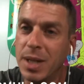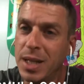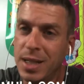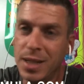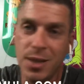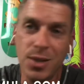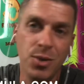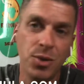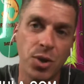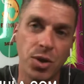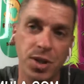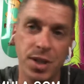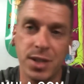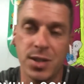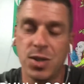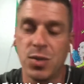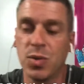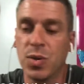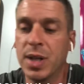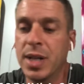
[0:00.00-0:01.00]
You know this
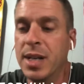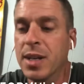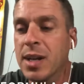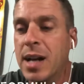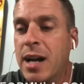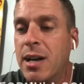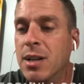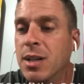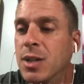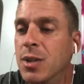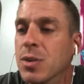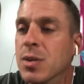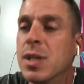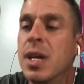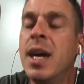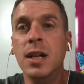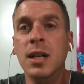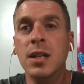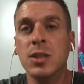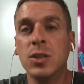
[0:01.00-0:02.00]
story here, how it goes.
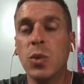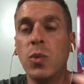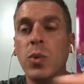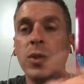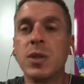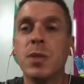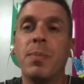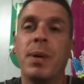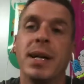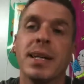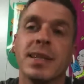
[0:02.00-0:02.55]
So once upon a